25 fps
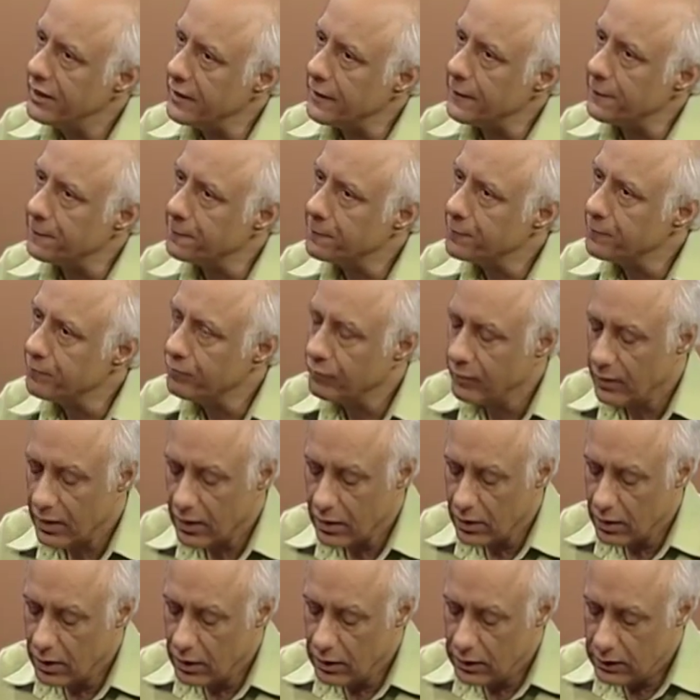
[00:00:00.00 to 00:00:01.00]
me
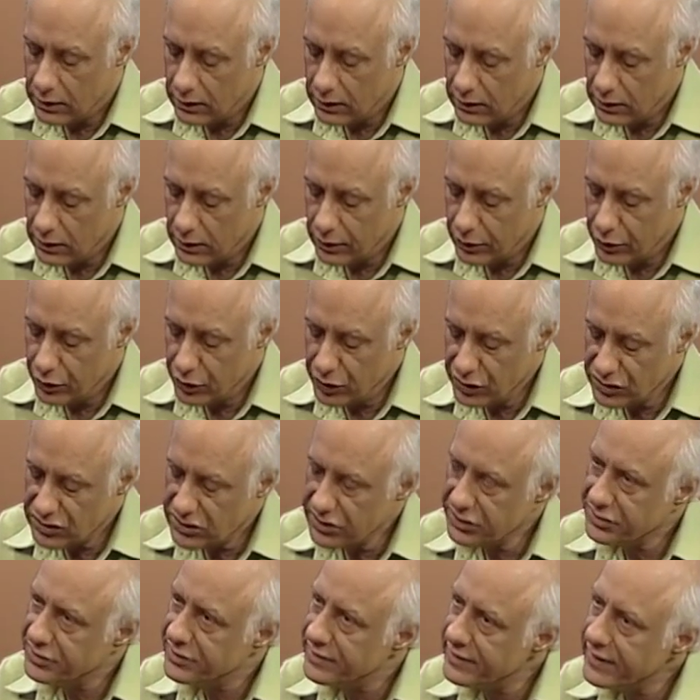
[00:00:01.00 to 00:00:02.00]
is
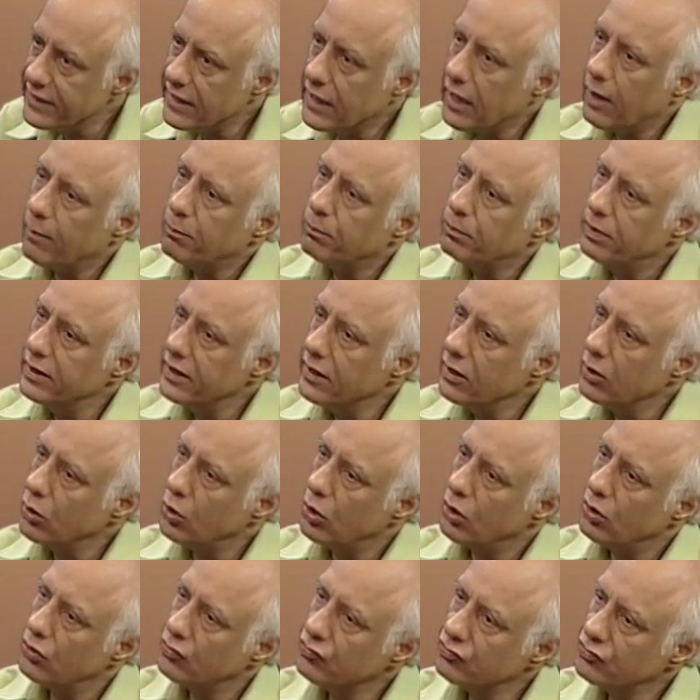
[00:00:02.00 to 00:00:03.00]
the decoupling
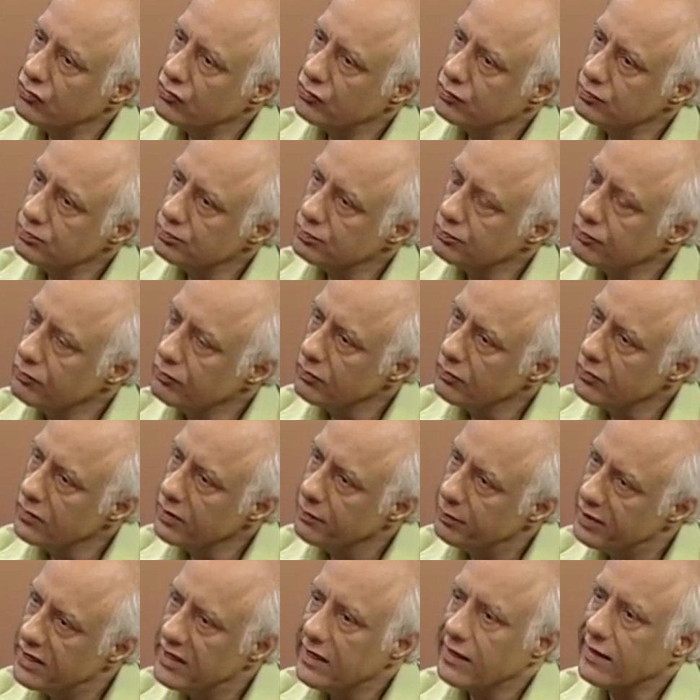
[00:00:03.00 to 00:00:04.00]
of
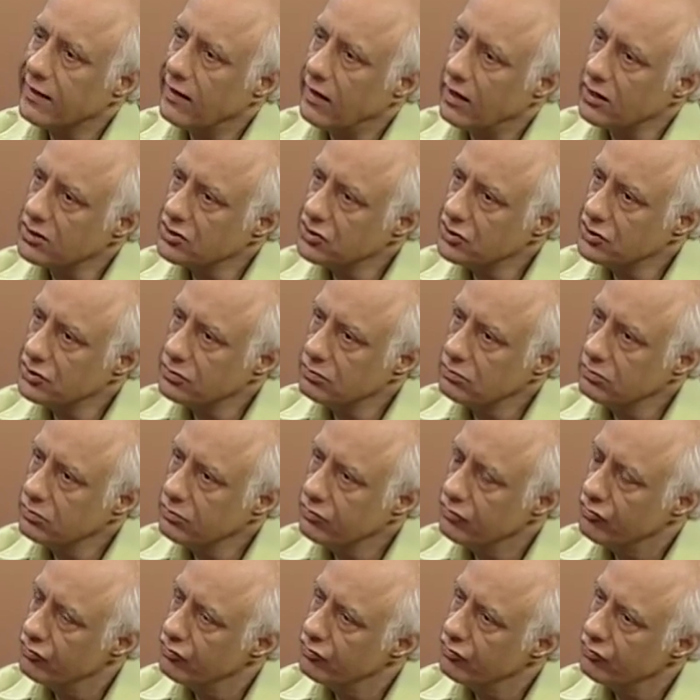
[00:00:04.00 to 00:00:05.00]
the middle class
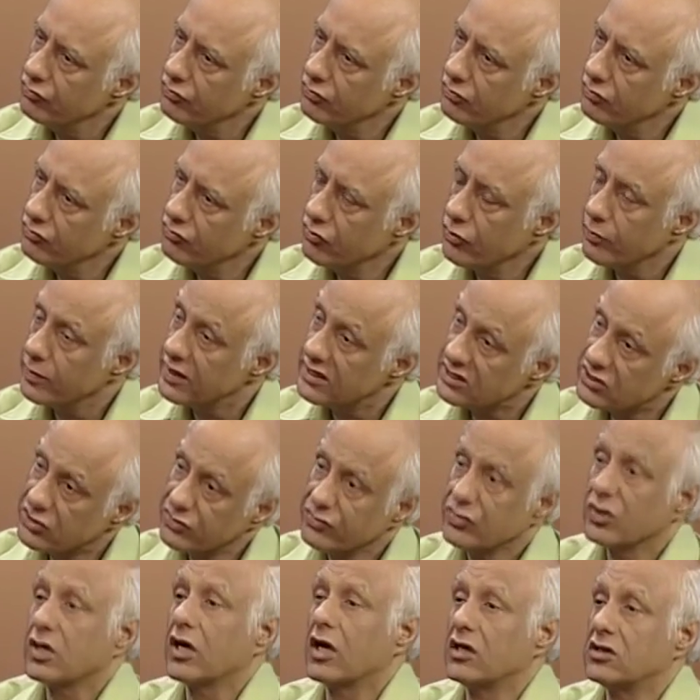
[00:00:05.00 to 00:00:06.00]
from the
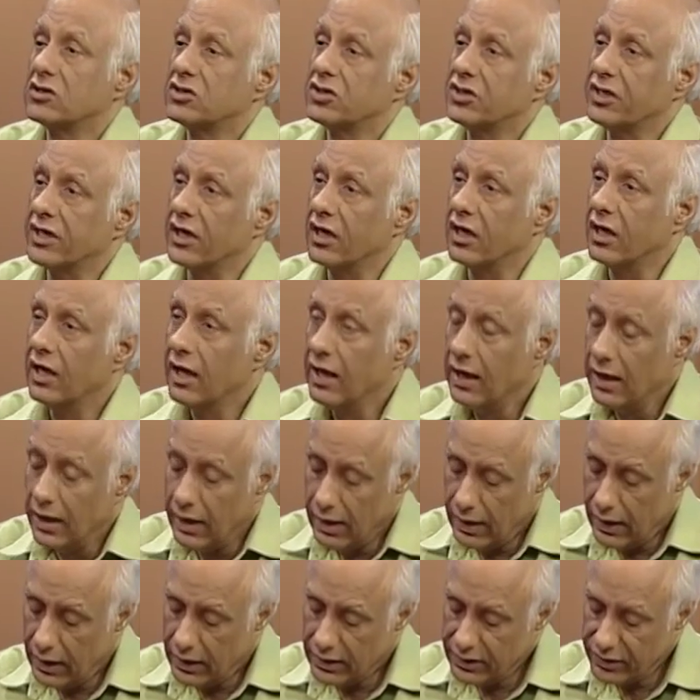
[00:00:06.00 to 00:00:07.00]
rest of the country.
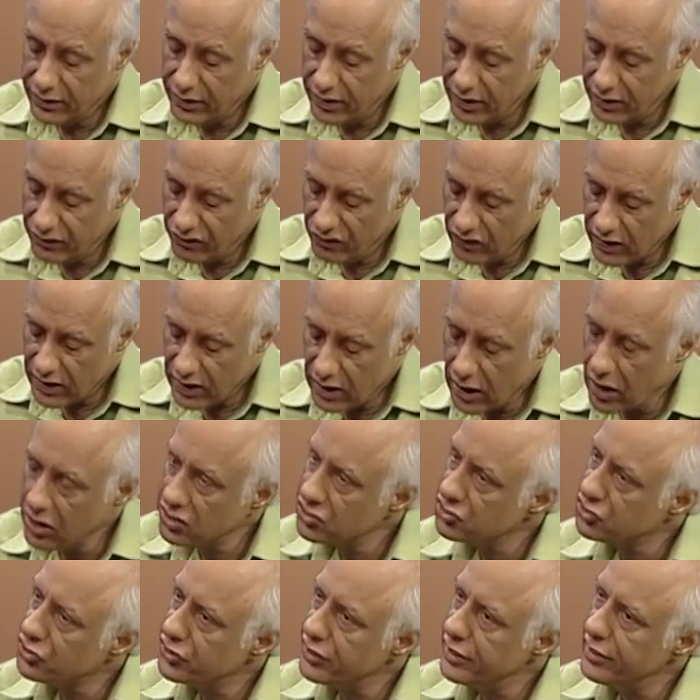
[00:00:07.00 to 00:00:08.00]
And if a
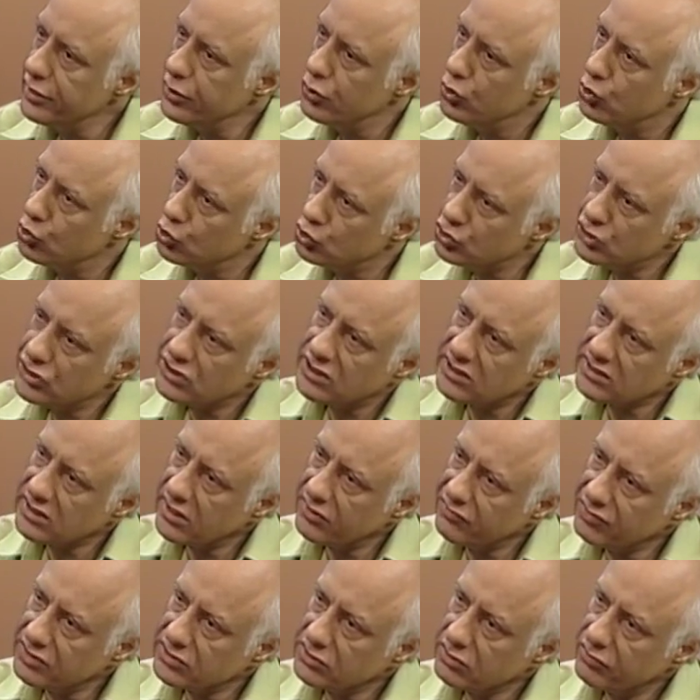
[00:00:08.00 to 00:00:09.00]
country loses the
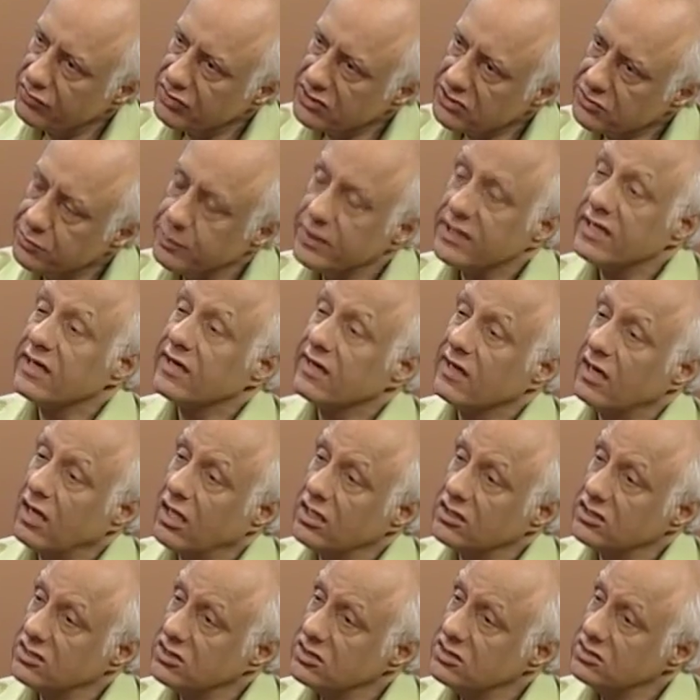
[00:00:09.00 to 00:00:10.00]
service of its middle
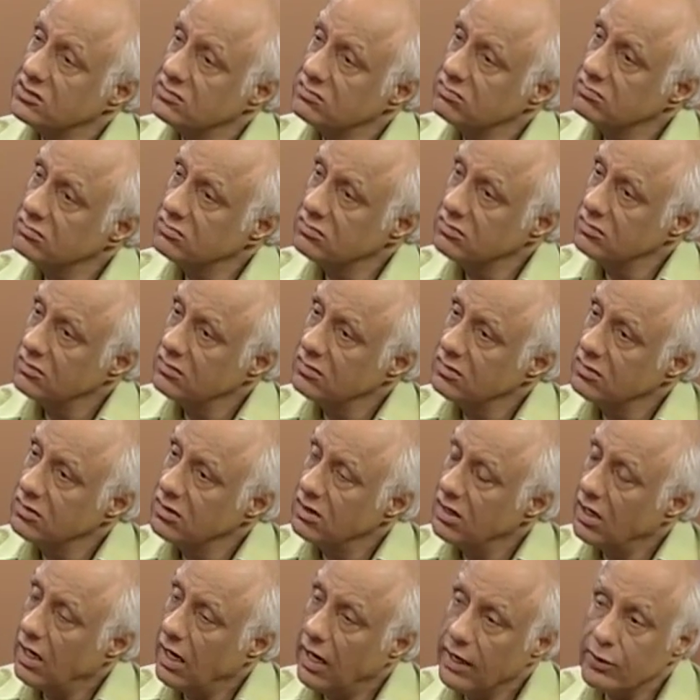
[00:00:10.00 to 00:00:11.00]
class,
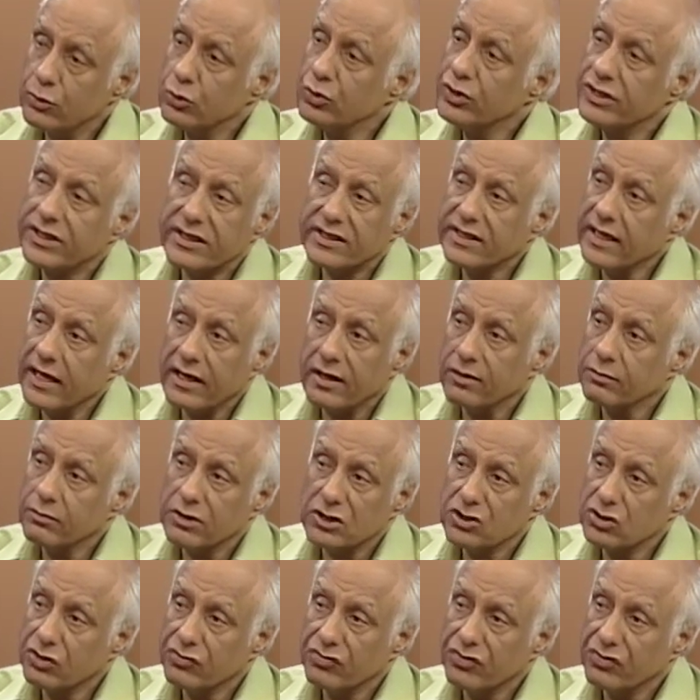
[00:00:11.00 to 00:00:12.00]
I don't think it can have
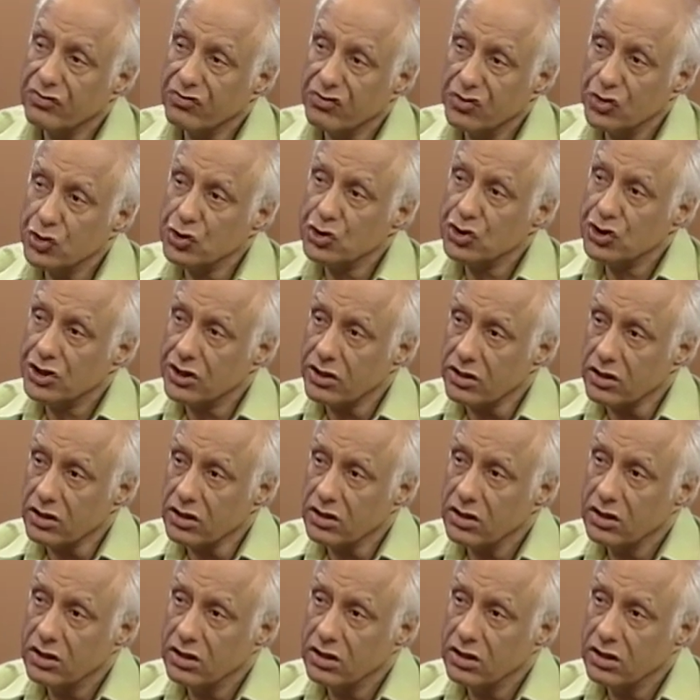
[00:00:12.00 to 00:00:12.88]
much of a future.